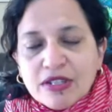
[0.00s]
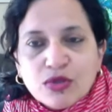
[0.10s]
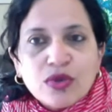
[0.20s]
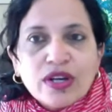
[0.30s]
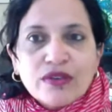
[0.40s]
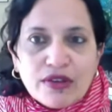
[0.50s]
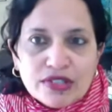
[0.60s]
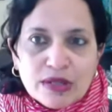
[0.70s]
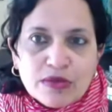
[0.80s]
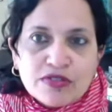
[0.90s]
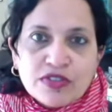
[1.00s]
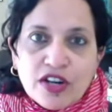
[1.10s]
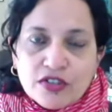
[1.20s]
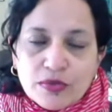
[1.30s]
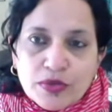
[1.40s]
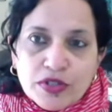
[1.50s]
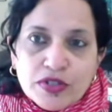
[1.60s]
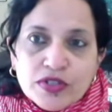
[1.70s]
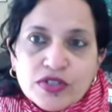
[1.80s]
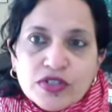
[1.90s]
mentoring roundtables for
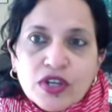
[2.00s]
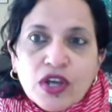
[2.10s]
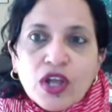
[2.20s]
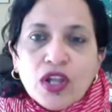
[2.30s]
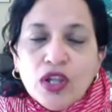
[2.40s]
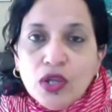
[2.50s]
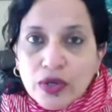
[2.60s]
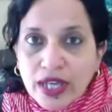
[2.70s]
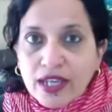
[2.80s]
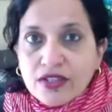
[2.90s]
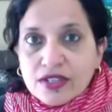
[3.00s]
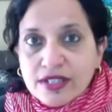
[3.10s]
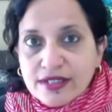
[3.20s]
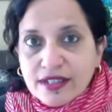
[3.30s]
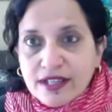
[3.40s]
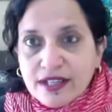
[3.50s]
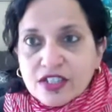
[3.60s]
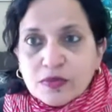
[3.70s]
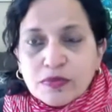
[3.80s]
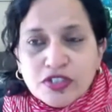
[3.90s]
entrepreneurs looking to
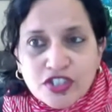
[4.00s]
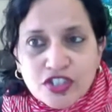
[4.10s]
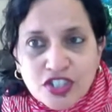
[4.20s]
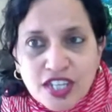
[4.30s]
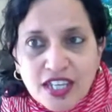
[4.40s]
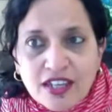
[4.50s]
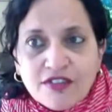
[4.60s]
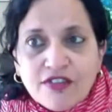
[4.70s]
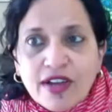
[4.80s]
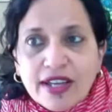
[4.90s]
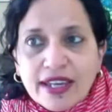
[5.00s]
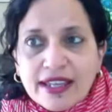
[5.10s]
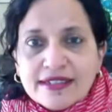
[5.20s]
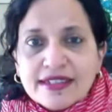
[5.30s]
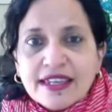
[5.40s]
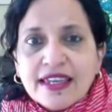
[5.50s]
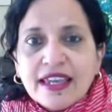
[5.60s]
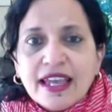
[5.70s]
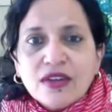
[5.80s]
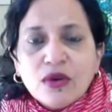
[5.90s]
discuss positioning,
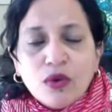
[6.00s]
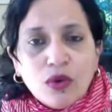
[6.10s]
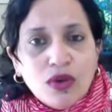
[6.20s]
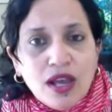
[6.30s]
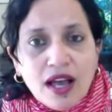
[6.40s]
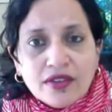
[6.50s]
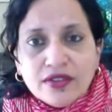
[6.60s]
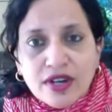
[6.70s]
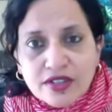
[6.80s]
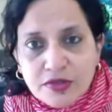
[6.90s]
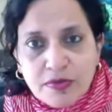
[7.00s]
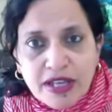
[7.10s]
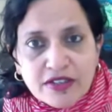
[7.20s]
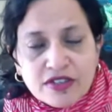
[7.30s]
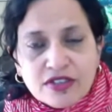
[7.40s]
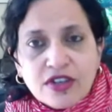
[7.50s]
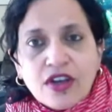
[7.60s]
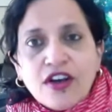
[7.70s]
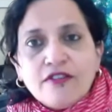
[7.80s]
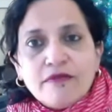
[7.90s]
financing, and all other aspects
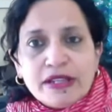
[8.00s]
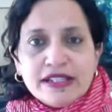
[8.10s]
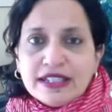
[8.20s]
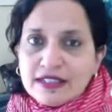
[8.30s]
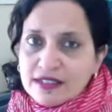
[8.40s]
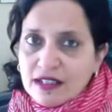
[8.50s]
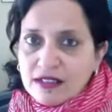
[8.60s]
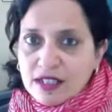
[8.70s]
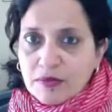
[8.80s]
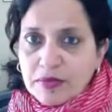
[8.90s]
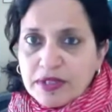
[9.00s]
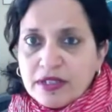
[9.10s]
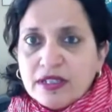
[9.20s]
of building a startup.